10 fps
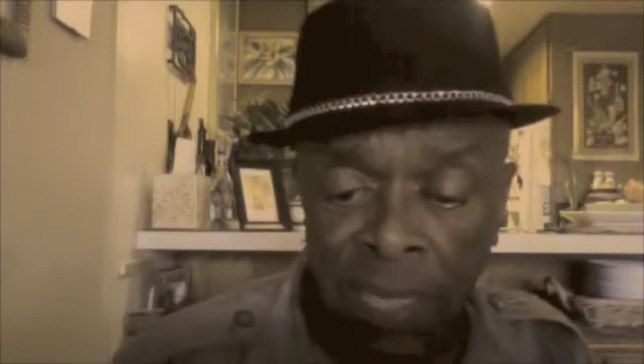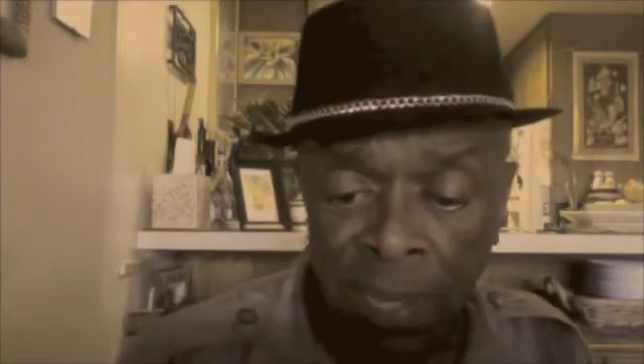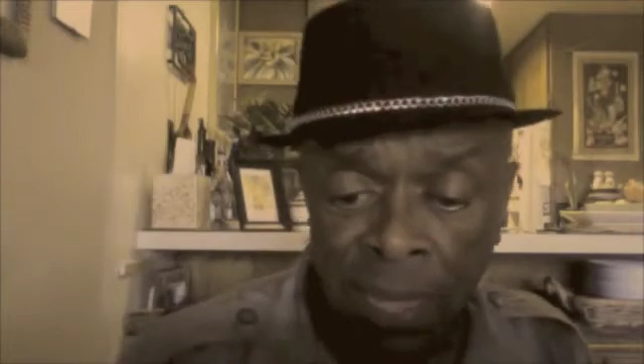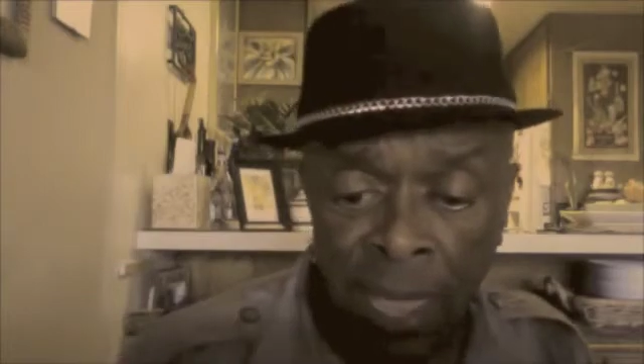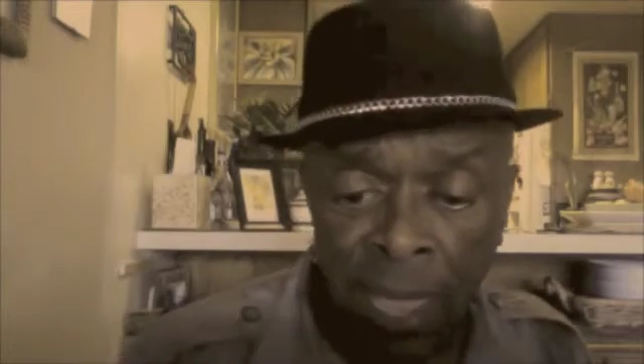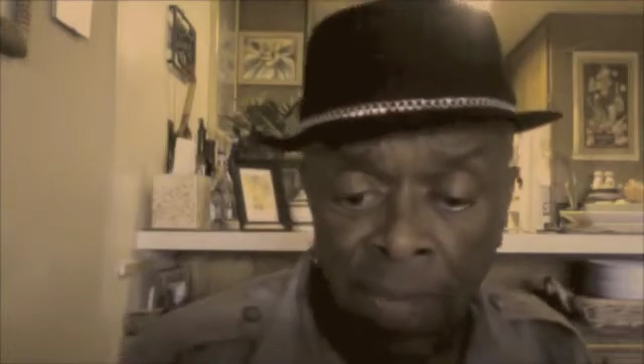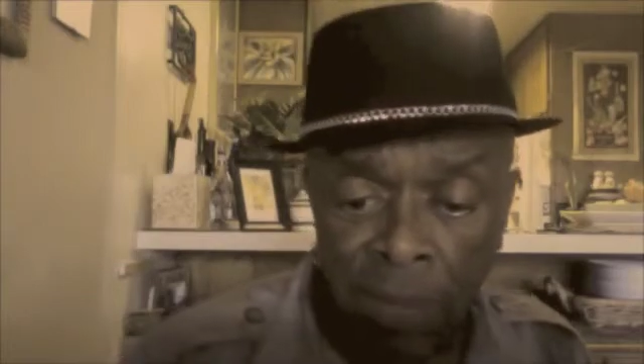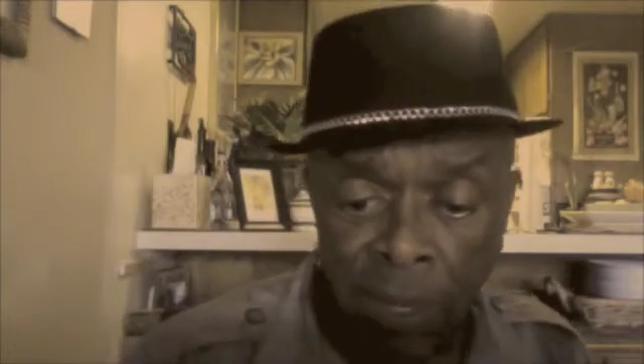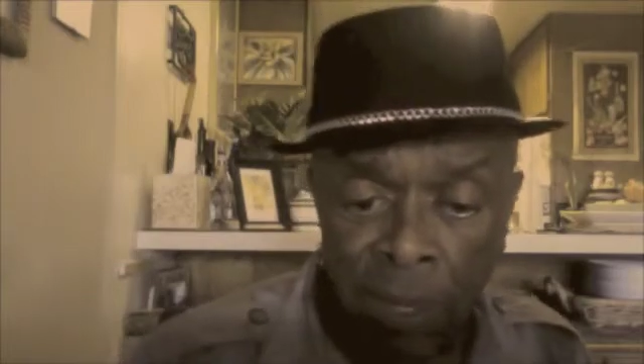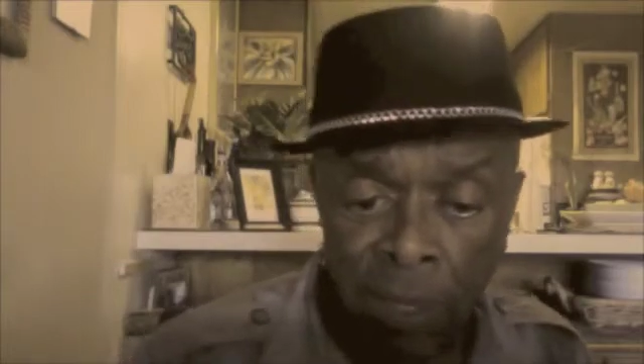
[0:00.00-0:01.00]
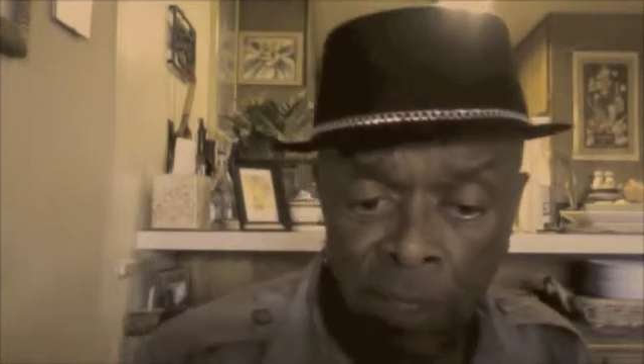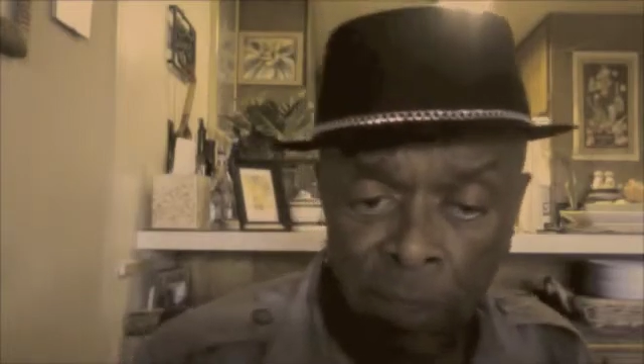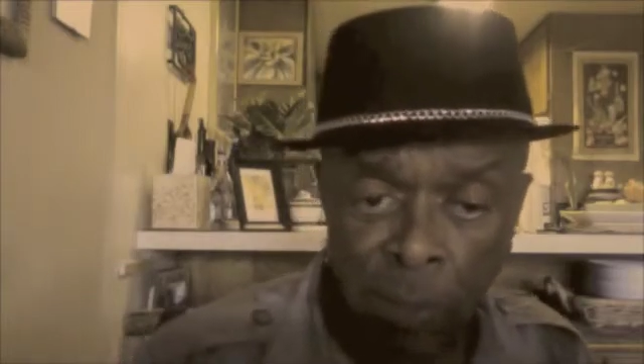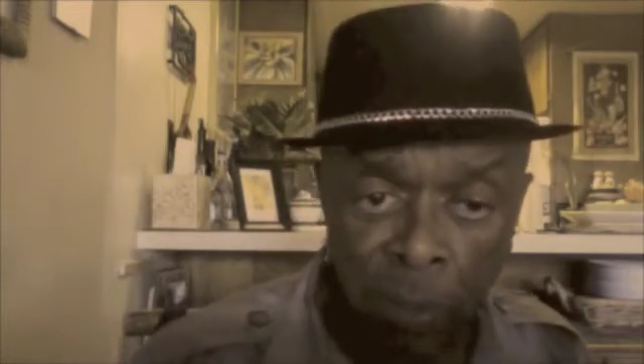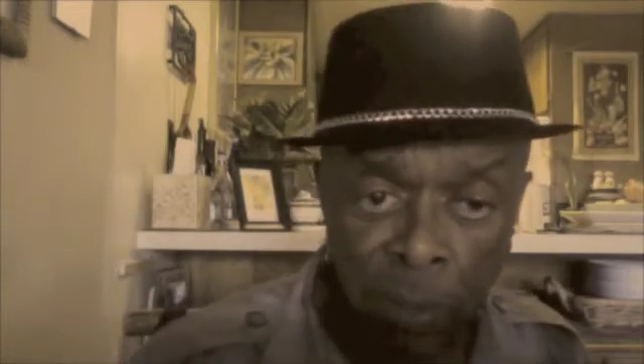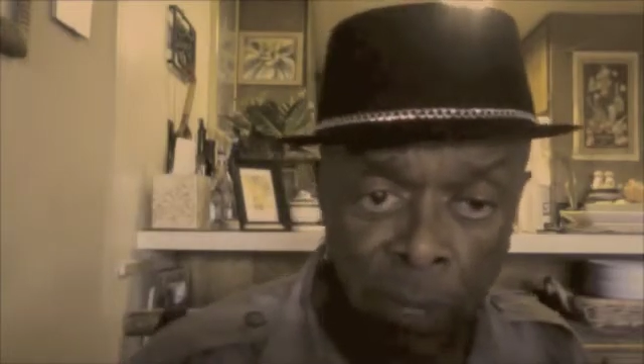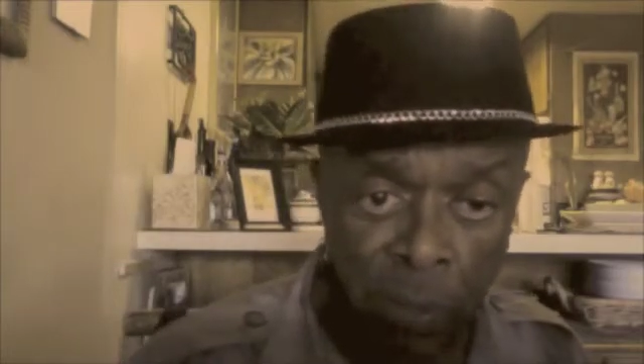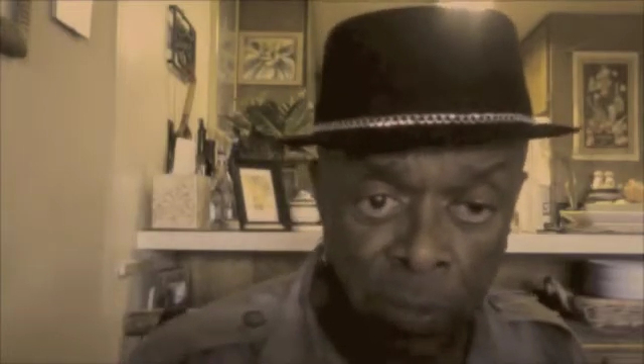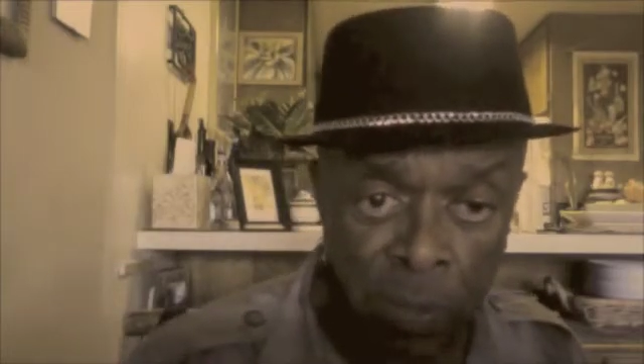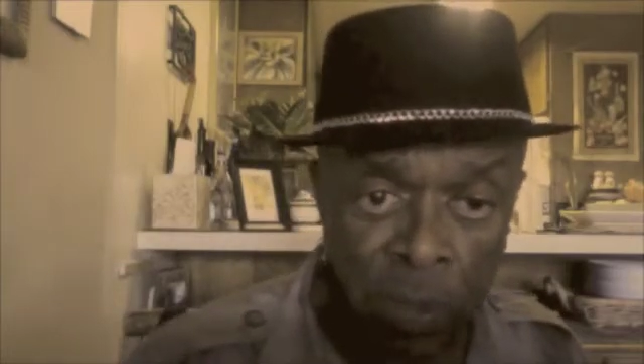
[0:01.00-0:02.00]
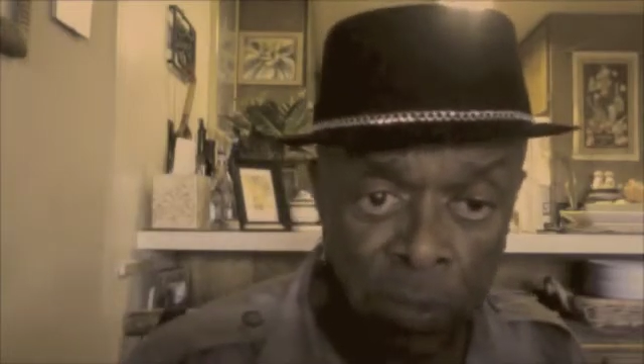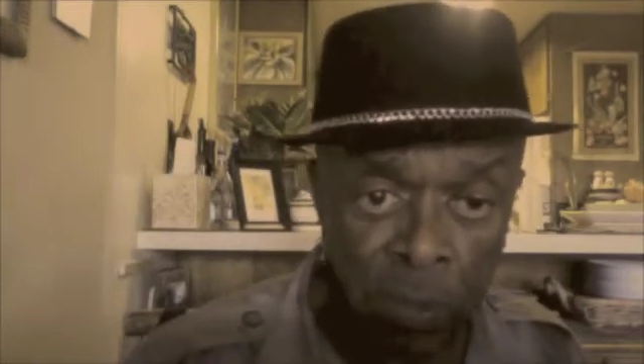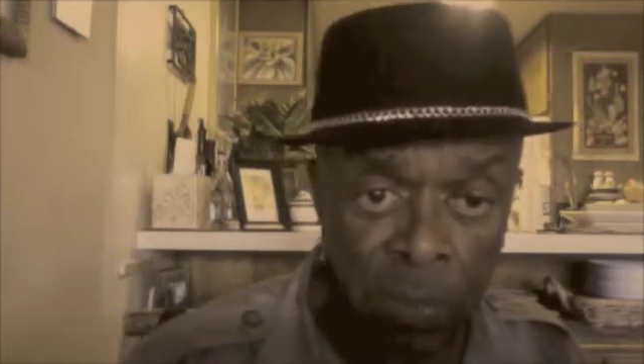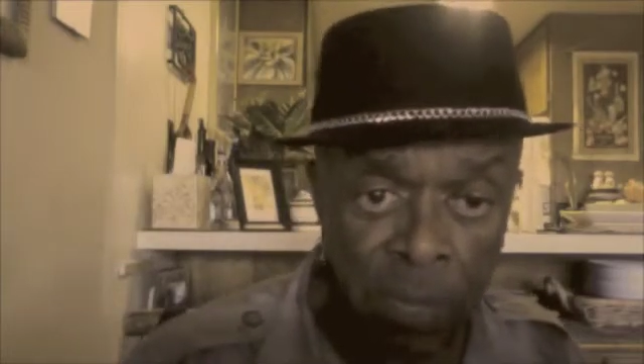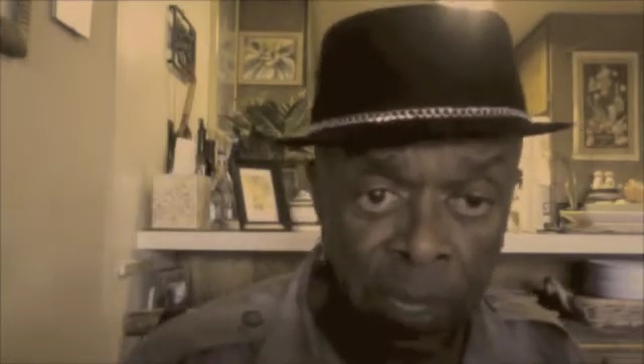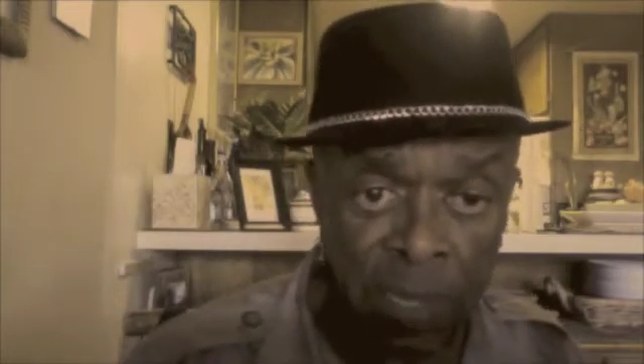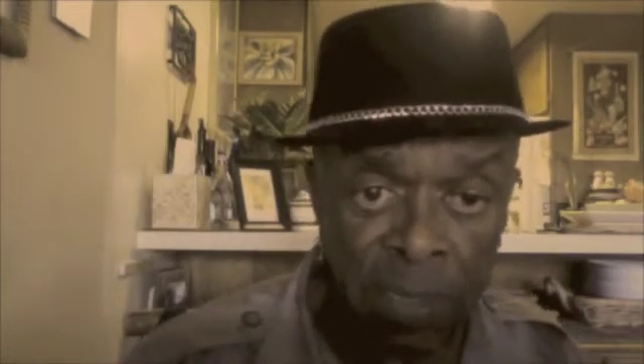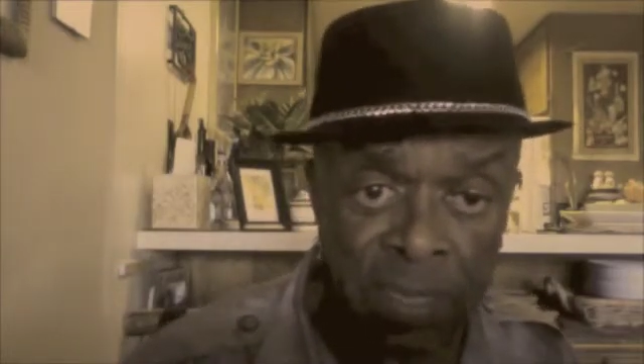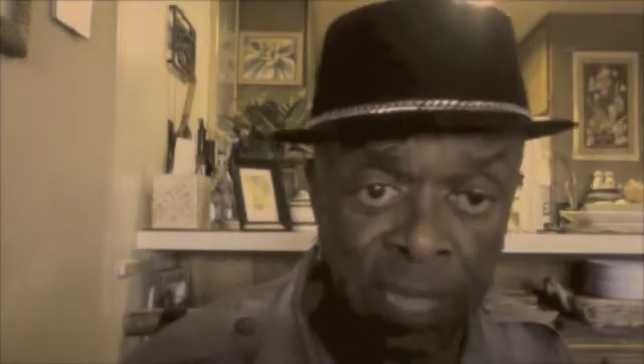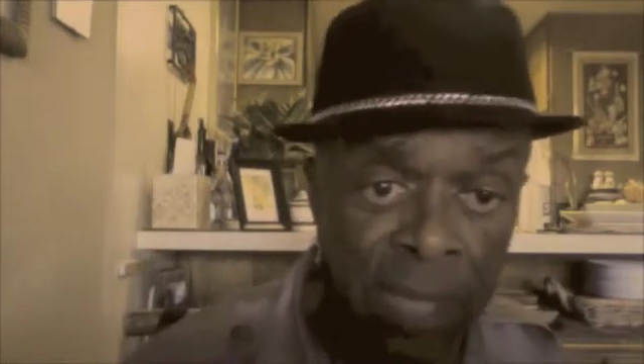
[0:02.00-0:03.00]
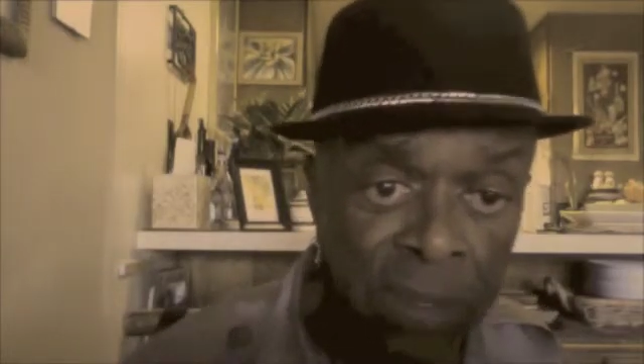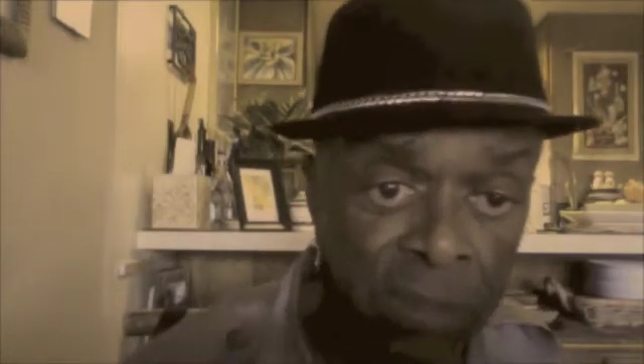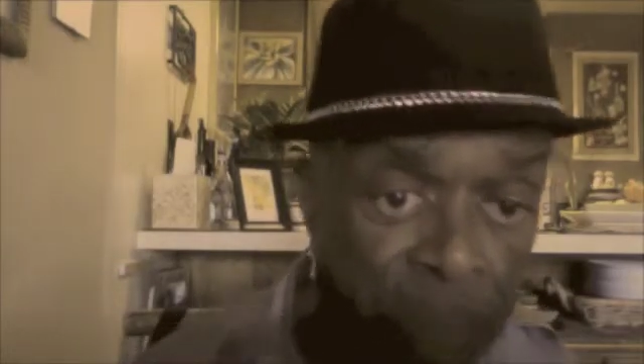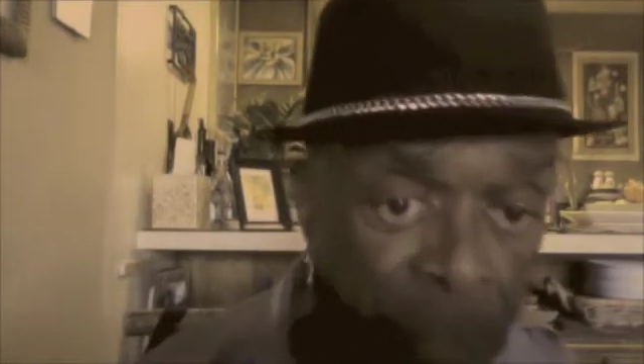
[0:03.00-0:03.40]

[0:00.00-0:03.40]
innate spirit that runs through me is not to be